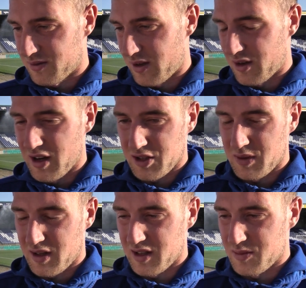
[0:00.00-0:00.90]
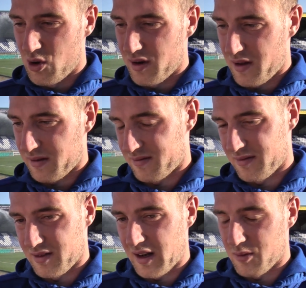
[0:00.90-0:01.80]
like last week against Morton, I
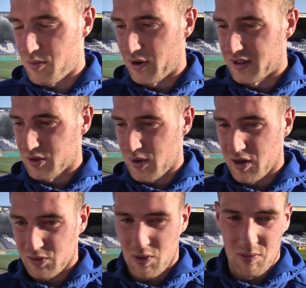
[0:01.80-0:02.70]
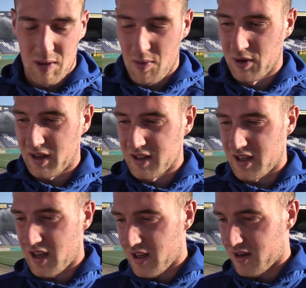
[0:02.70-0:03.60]
think we played as well as what we maybe played
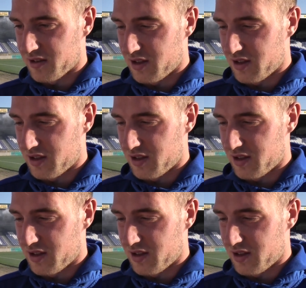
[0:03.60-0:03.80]
against Ayr or